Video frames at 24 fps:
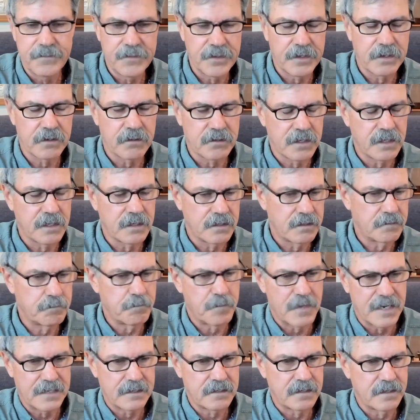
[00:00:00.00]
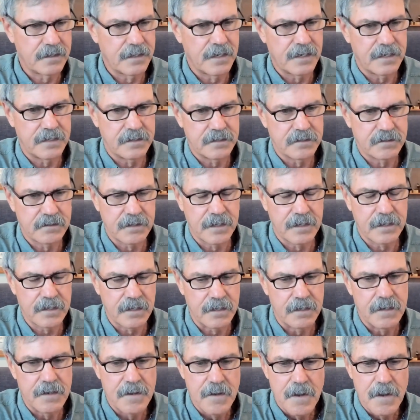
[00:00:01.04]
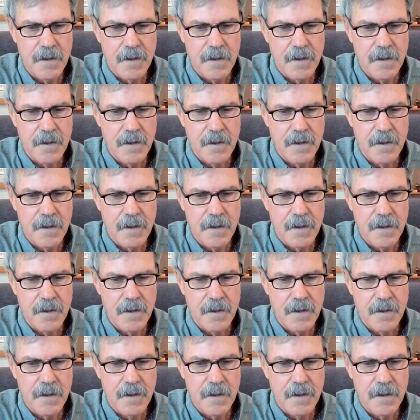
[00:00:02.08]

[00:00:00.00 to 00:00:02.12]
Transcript: Now I'll get back to that in a second.